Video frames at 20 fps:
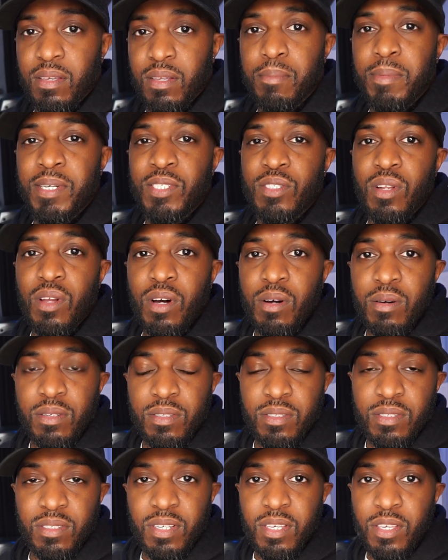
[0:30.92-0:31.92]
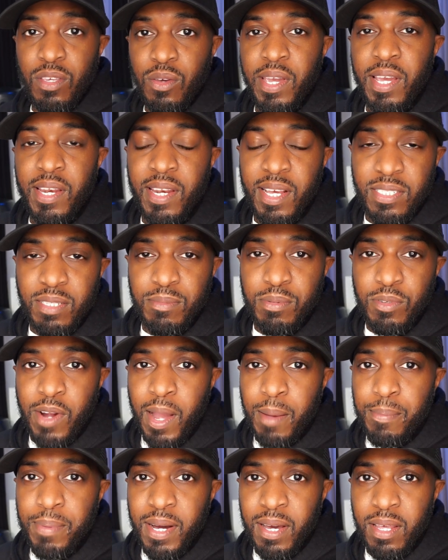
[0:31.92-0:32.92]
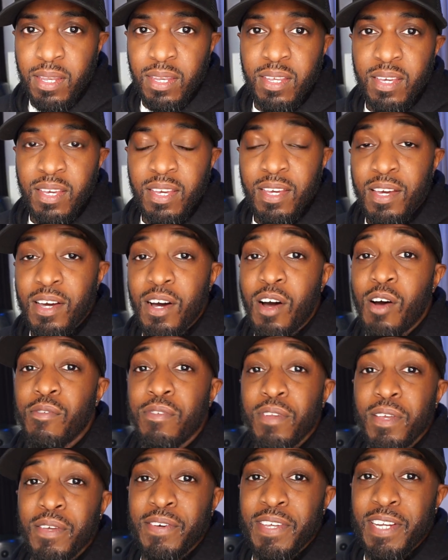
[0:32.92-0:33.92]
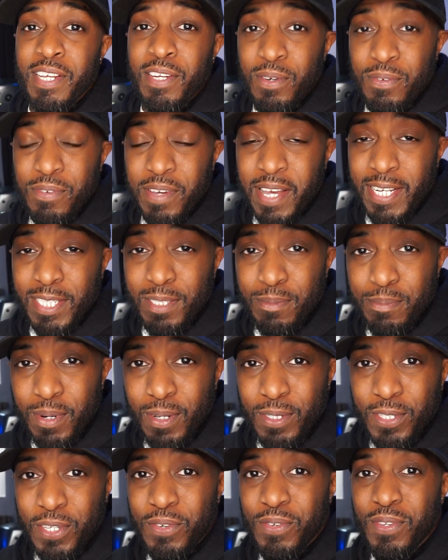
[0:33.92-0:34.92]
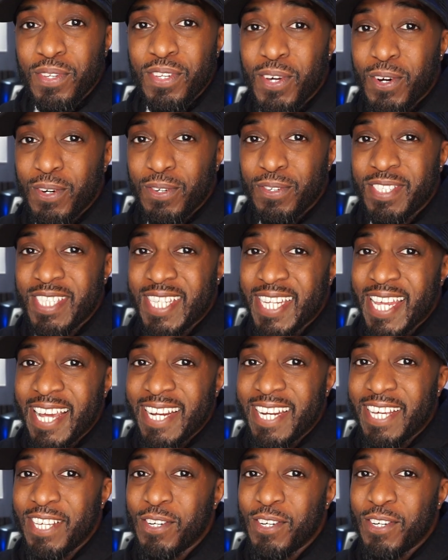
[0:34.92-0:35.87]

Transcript: It means a lot. You hitting that subscribe button. Hopefully you hit the notification bell so you'd know today that you